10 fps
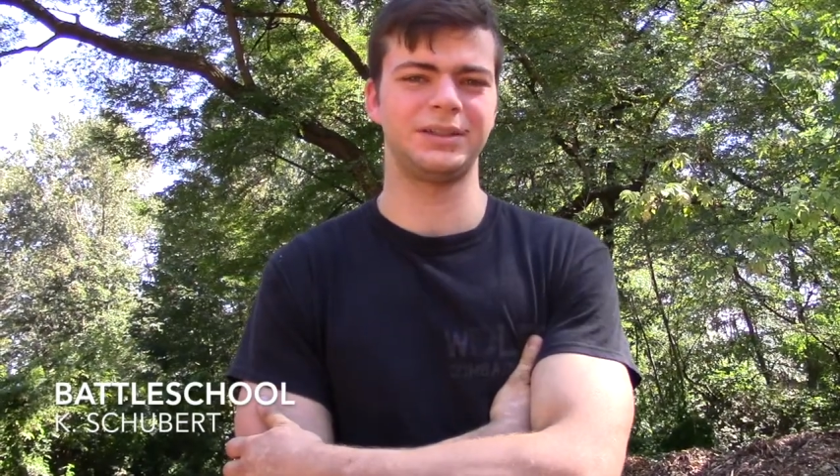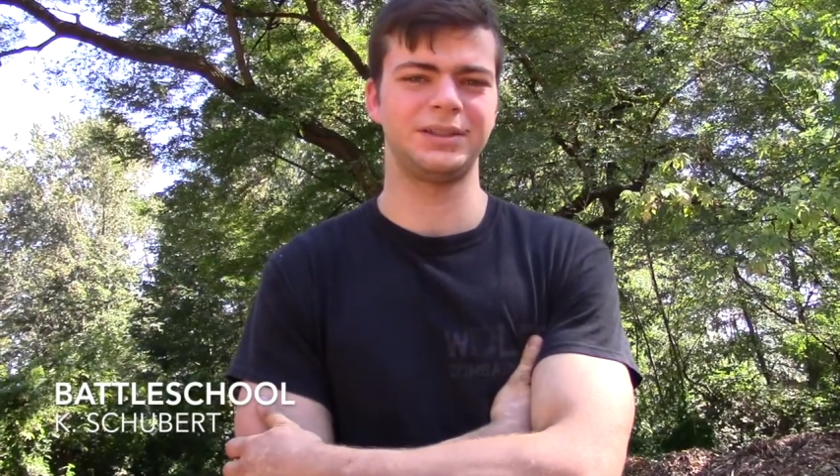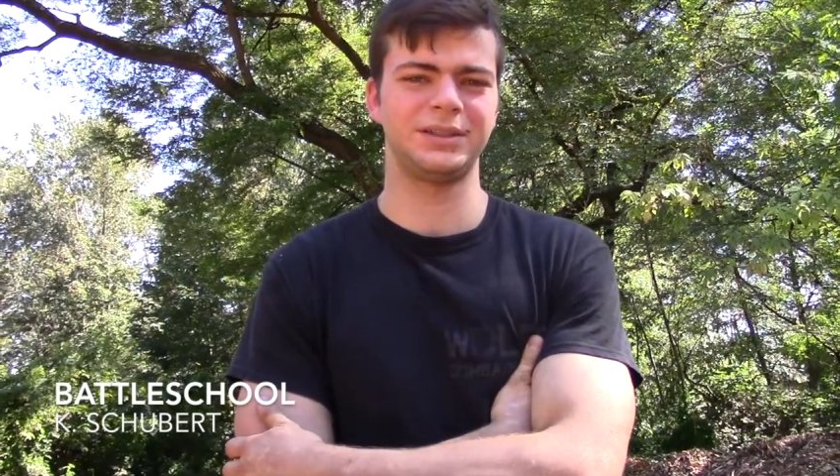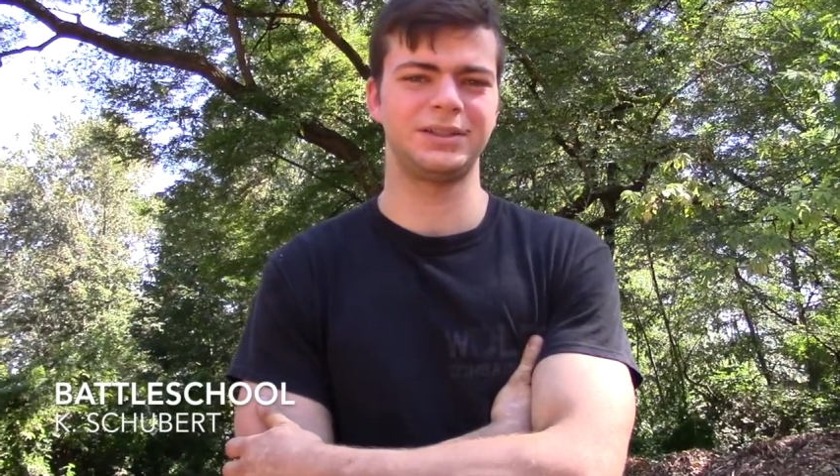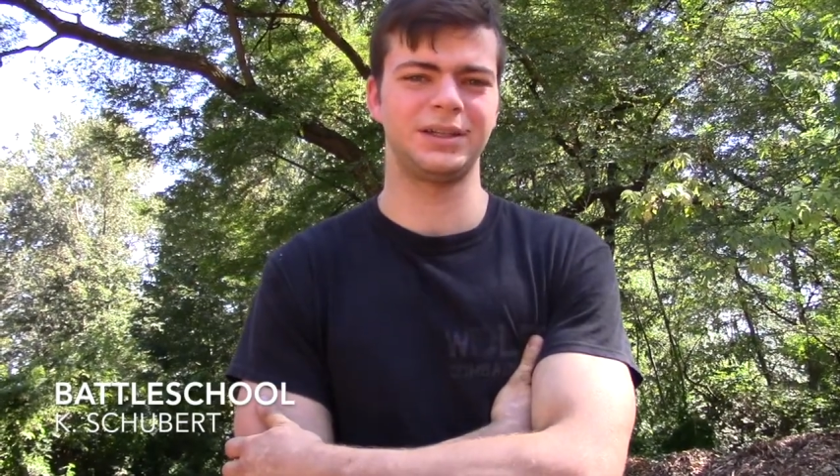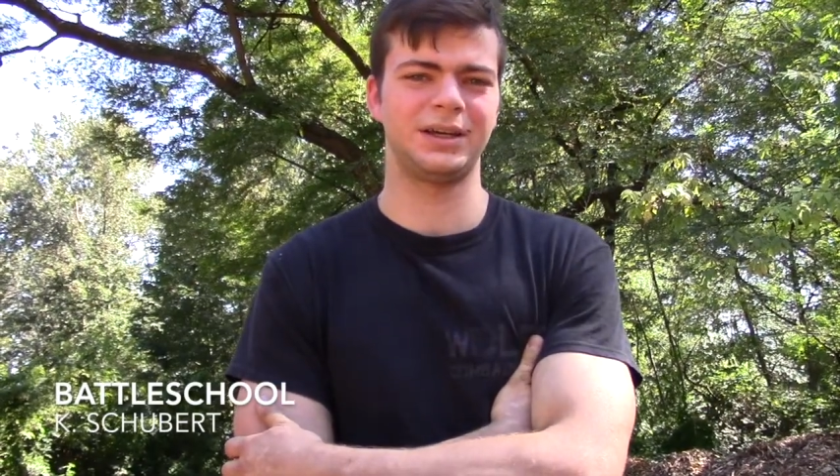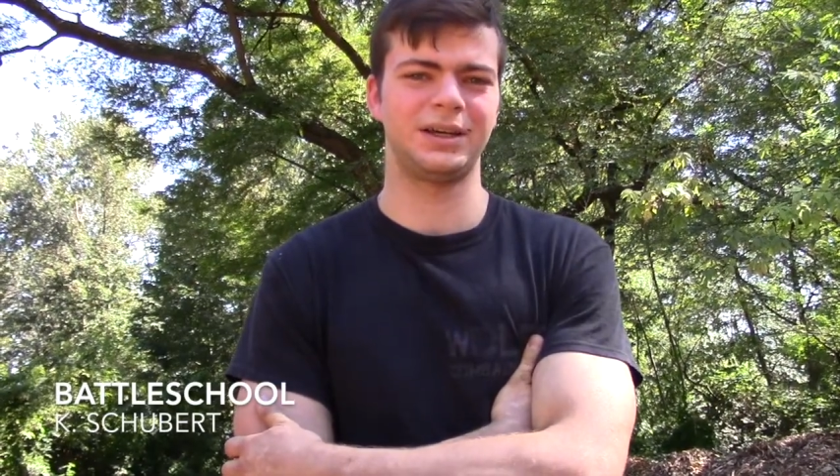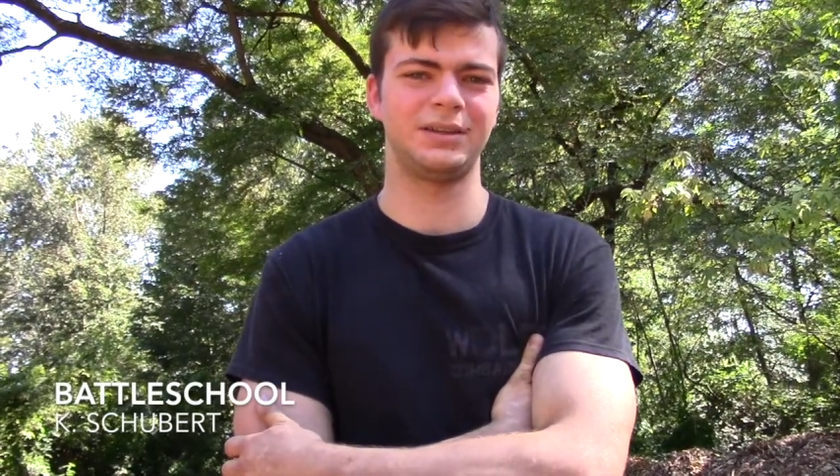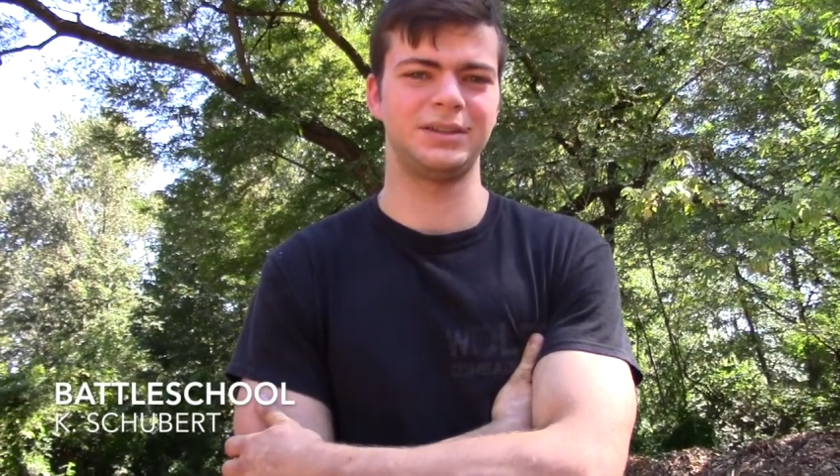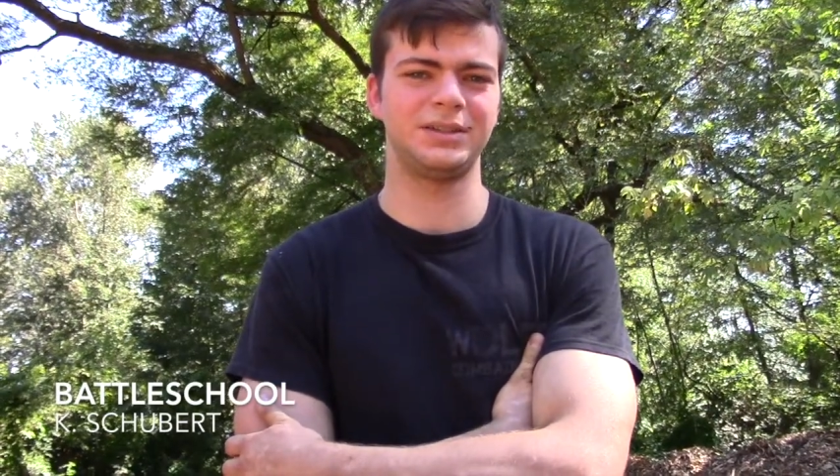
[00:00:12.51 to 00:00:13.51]
This is,
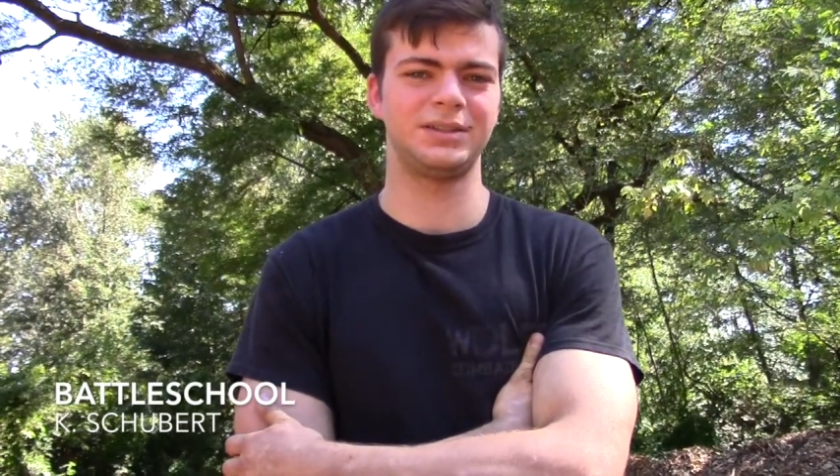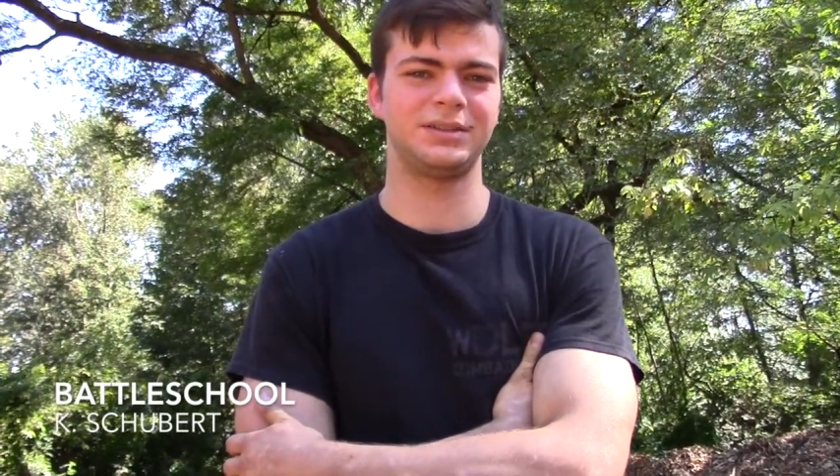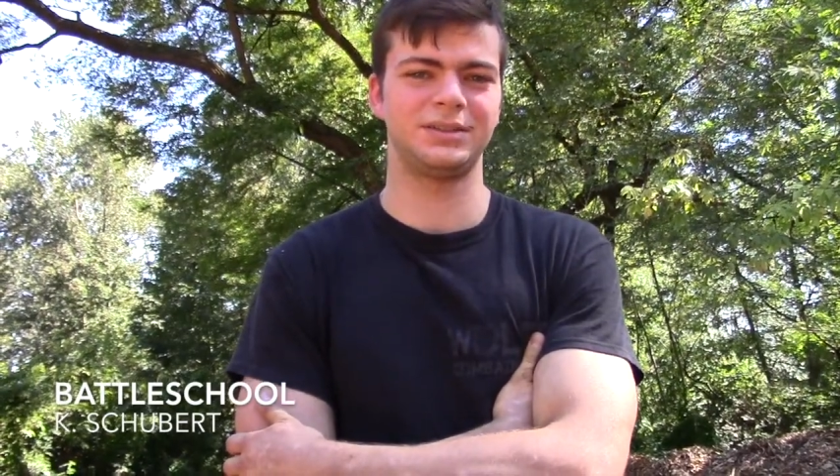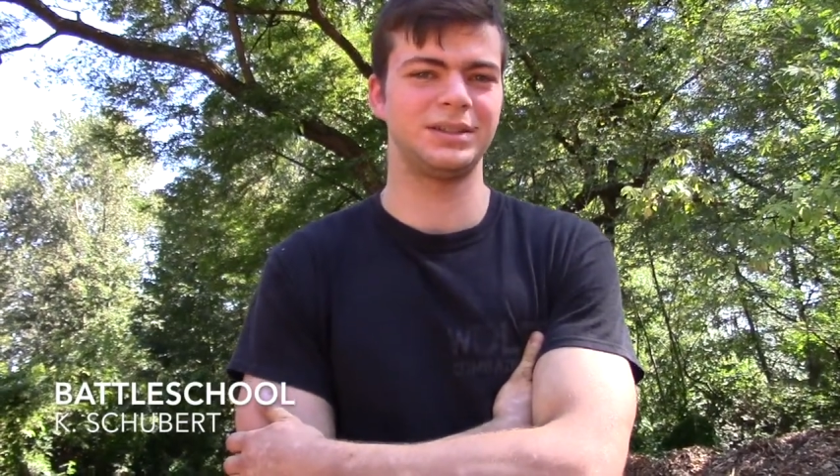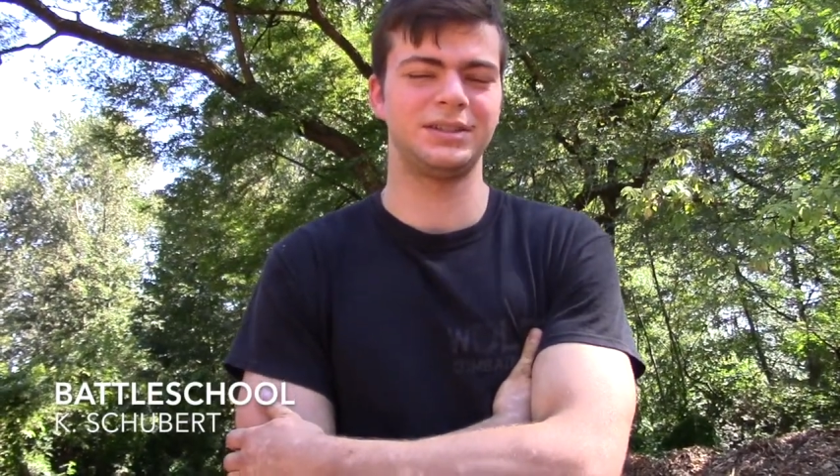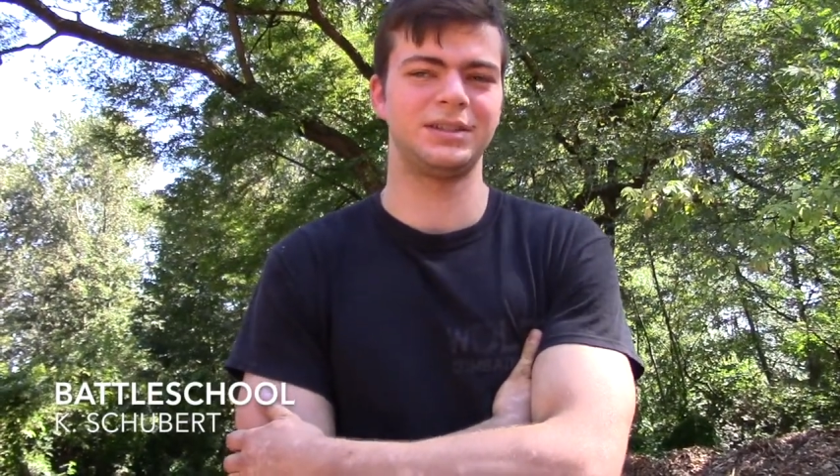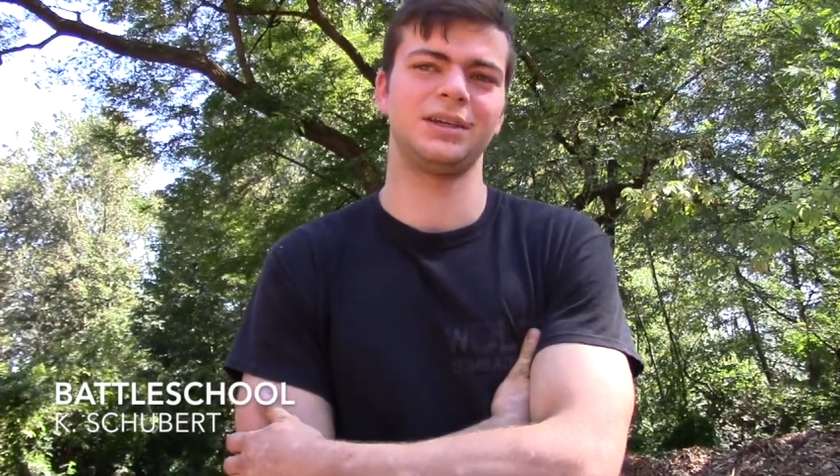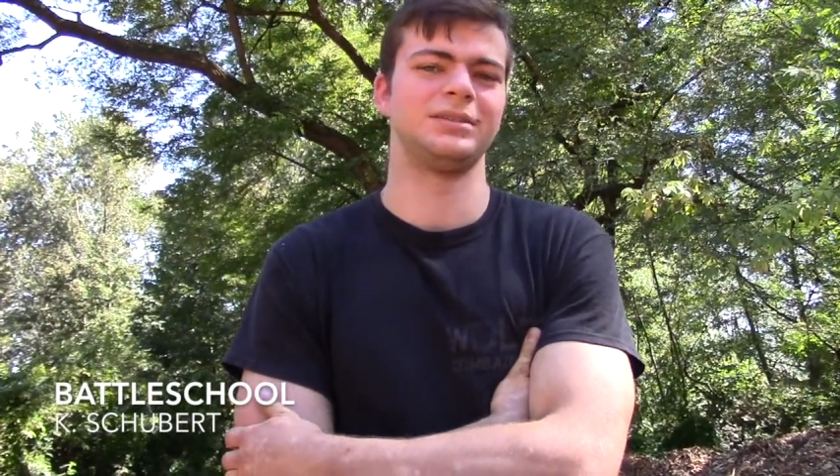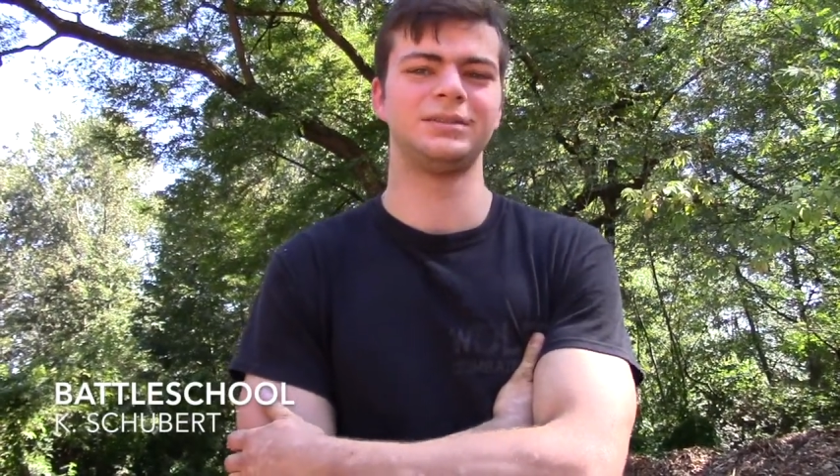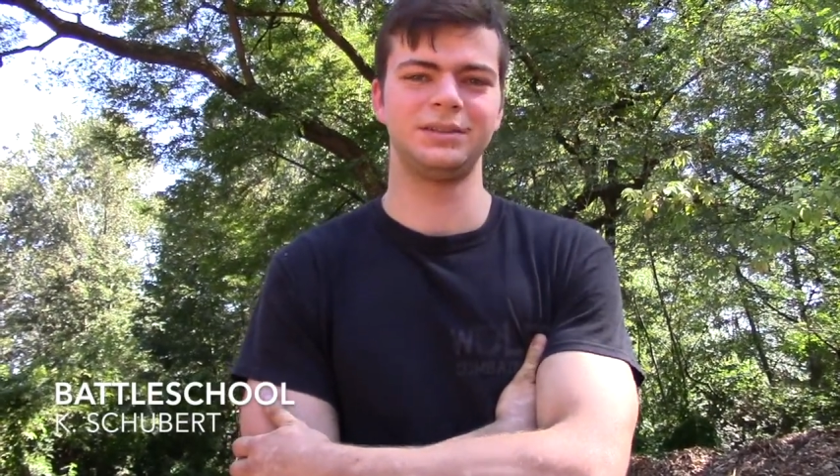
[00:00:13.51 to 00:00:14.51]
uh, this is, this is it.